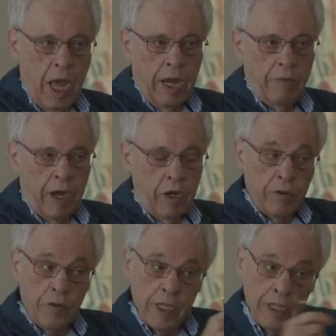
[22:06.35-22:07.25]
And if I
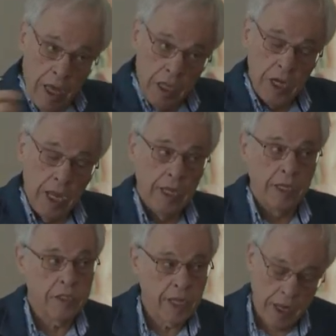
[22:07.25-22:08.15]
look for the large
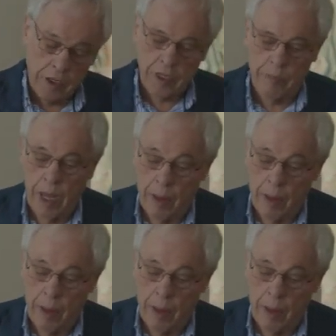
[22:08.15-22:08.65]
angular scales, I'm,